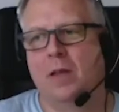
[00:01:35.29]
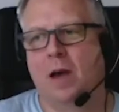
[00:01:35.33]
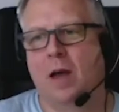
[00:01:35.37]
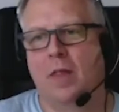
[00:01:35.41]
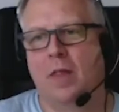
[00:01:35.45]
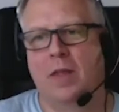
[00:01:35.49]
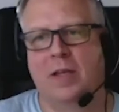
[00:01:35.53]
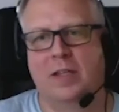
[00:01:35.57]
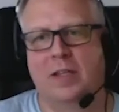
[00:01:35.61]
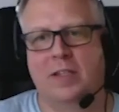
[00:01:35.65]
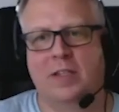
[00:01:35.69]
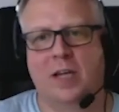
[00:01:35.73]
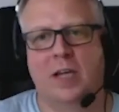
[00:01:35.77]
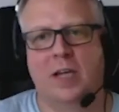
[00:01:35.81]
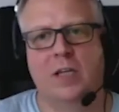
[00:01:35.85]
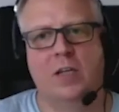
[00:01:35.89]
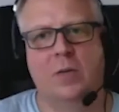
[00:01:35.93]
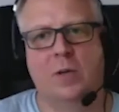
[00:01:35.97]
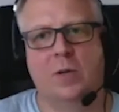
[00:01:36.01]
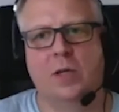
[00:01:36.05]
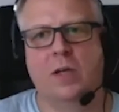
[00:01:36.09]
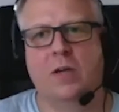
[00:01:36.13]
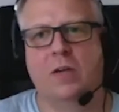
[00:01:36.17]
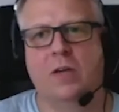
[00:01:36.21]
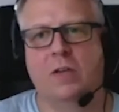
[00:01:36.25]
I think stand
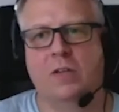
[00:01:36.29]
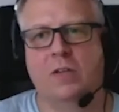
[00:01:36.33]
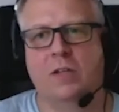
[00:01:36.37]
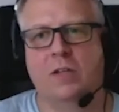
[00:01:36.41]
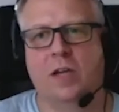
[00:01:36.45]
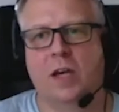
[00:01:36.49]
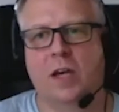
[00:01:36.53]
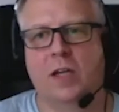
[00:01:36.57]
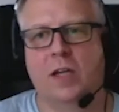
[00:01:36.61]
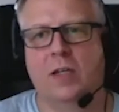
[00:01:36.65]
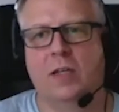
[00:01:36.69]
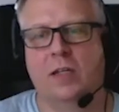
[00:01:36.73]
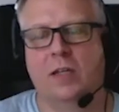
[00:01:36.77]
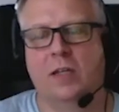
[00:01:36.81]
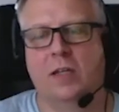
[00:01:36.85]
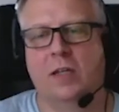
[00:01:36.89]
you in good stead.